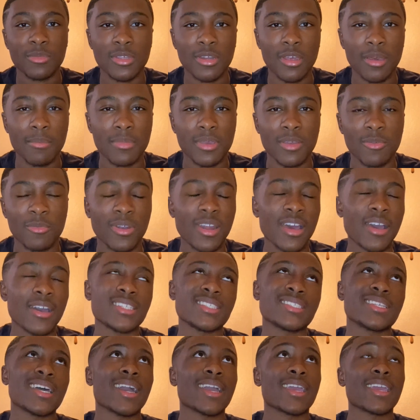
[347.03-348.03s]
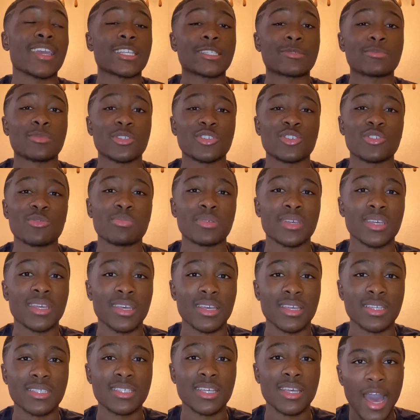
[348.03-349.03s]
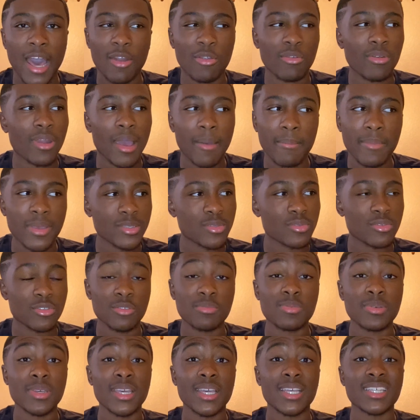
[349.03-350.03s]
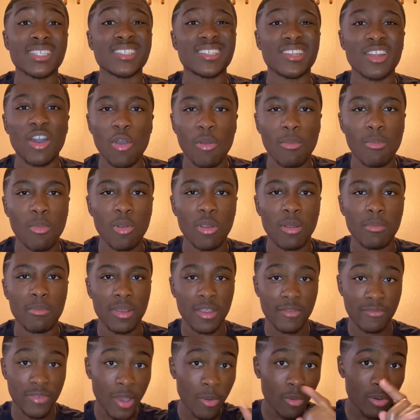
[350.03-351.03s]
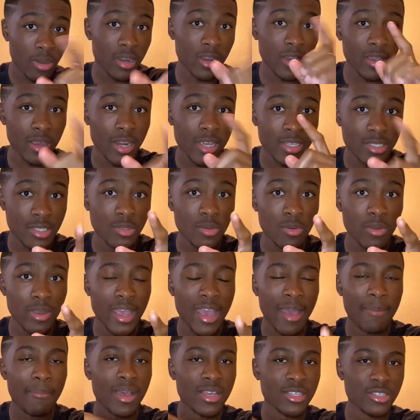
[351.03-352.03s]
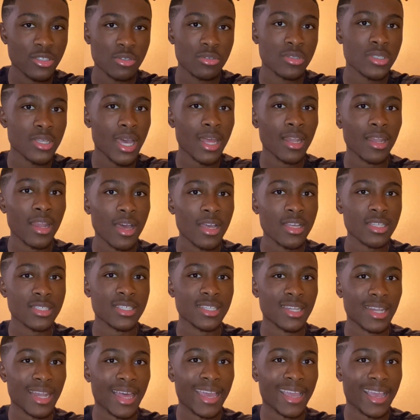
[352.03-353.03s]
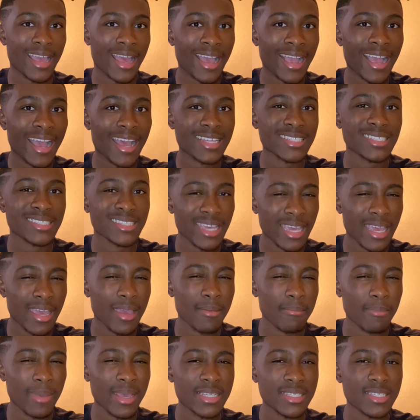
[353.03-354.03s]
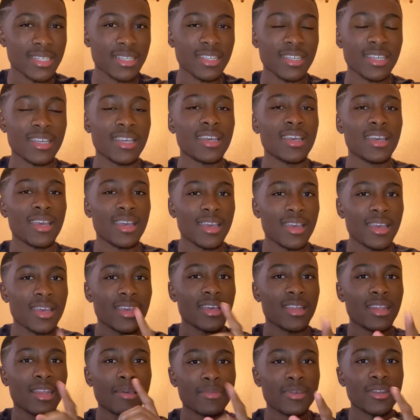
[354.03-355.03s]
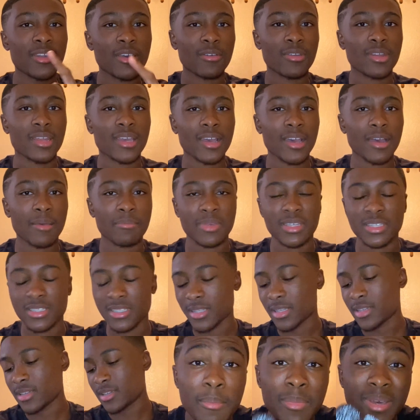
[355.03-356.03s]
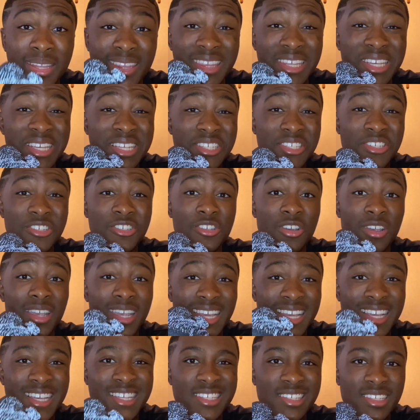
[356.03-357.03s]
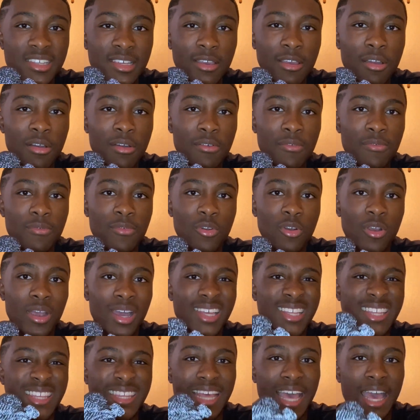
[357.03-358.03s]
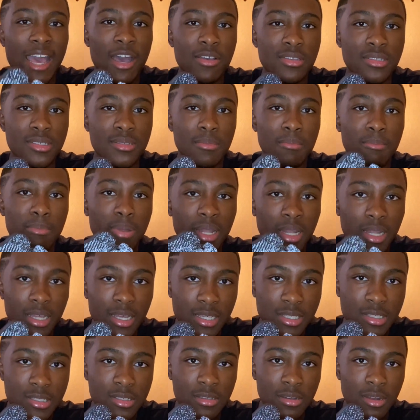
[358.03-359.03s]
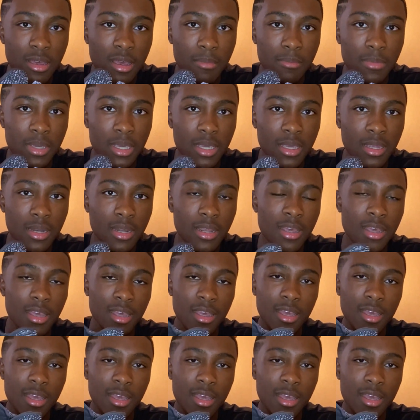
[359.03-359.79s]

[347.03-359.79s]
You know what I mean? Well, not StockX, but U P S. I do not mess with U P S no more, bro. If y'all want to hear that story, how my shoes got lost and like I got scammed, basically, let me know in the comments. But these shoes are easily going for a thousand plus. You know what I mean?